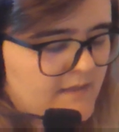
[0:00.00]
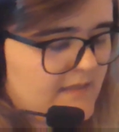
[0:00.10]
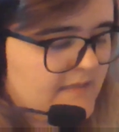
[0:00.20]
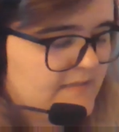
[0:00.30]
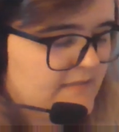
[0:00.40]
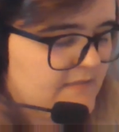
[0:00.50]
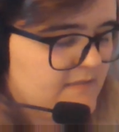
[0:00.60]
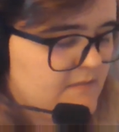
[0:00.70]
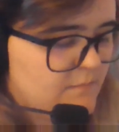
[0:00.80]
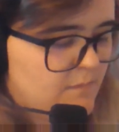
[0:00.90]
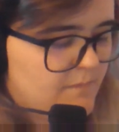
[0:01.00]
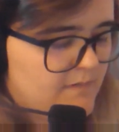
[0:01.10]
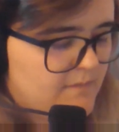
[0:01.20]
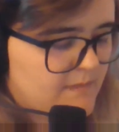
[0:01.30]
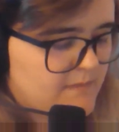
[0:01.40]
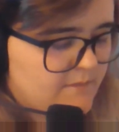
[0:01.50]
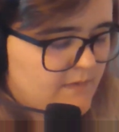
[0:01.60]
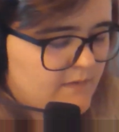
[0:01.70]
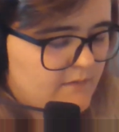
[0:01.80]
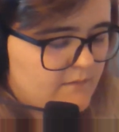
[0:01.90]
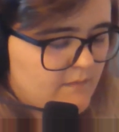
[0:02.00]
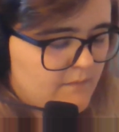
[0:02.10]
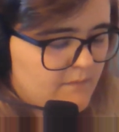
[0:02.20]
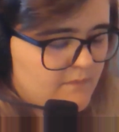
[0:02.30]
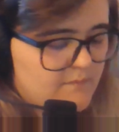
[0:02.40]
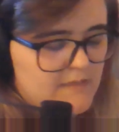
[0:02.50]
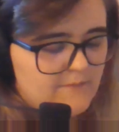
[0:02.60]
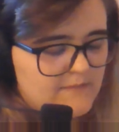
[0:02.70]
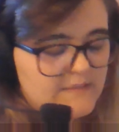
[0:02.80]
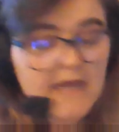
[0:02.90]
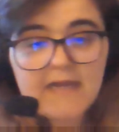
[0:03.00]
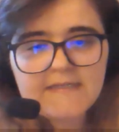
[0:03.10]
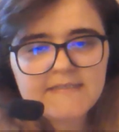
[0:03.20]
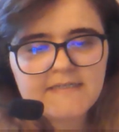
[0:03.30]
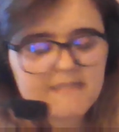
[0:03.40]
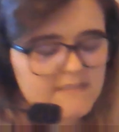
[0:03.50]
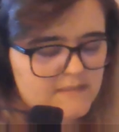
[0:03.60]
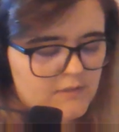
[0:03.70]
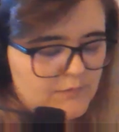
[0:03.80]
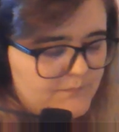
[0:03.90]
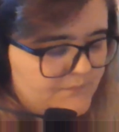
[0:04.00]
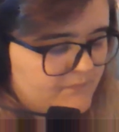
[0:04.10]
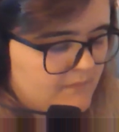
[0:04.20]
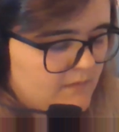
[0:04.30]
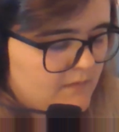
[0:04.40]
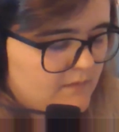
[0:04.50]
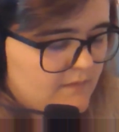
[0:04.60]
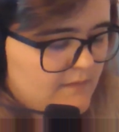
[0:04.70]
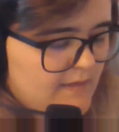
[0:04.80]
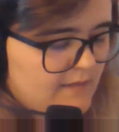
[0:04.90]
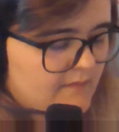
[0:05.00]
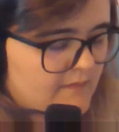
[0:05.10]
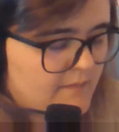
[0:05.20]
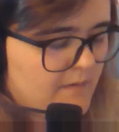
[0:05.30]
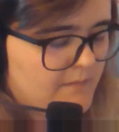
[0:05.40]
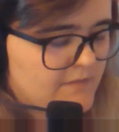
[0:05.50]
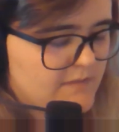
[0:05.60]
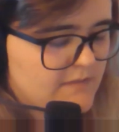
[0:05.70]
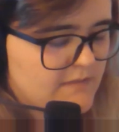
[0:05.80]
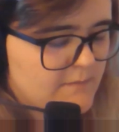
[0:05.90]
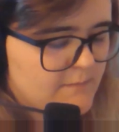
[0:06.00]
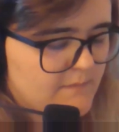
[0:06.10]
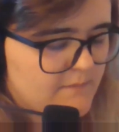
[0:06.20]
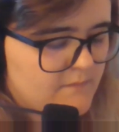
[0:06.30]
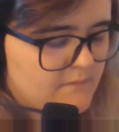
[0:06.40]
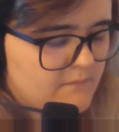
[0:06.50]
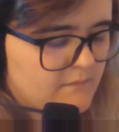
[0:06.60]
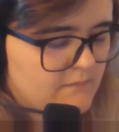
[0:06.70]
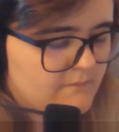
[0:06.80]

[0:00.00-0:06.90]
guess is it won't be much fun, what with me having died 10 days ago. Heck, they probably just got done with my funeral.